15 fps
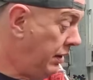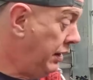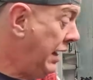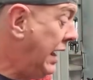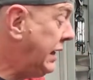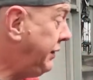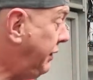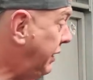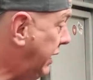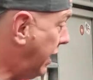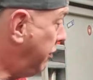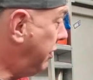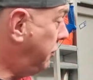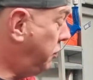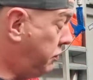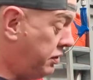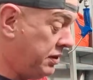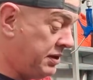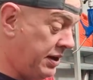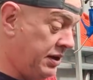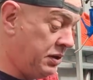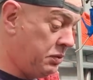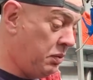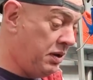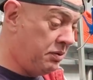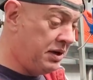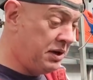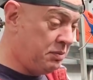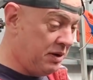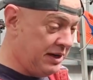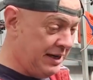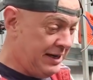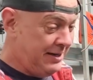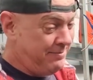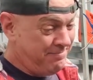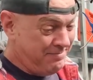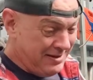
last video you would have seen us wheel this one in.